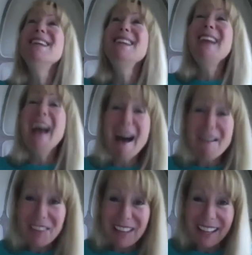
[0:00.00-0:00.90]
have
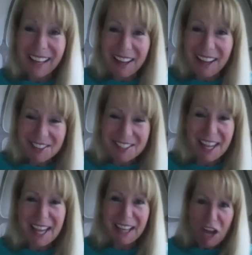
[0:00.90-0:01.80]
it. I was like,
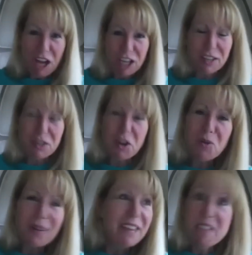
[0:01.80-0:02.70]
yeah. you know,
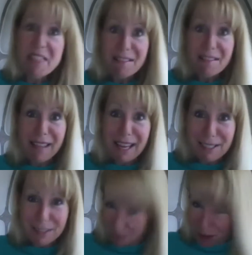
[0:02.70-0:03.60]
even the latest
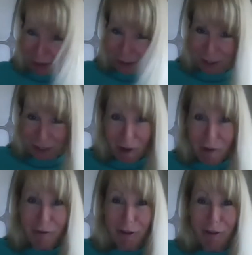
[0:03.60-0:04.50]
model cell
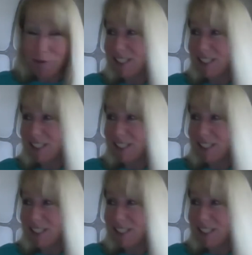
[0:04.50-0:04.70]
phone is